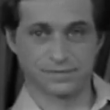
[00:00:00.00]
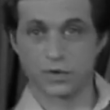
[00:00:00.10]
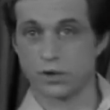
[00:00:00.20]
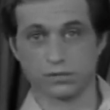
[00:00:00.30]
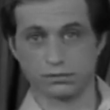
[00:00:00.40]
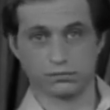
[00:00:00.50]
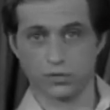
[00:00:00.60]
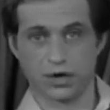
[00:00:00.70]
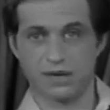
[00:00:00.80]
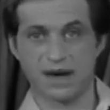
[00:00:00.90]
Don't
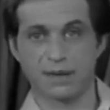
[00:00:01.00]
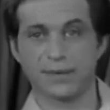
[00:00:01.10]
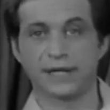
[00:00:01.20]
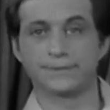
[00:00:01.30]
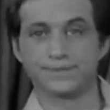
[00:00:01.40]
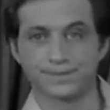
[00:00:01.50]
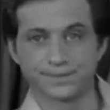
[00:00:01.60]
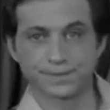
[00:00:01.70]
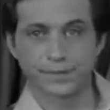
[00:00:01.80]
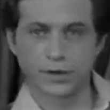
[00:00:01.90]
worry about me.
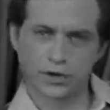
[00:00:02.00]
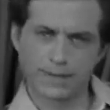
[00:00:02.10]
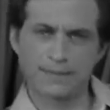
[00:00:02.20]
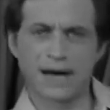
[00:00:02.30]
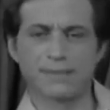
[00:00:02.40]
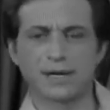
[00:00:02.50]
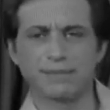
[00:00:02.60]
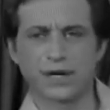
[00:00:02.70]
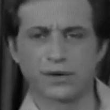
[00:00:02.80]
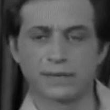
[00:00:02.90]
Told my mom I'd
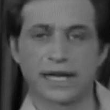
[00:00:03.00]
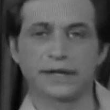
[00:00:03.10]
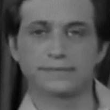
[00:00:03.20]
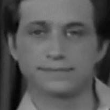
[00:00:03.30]
be home late.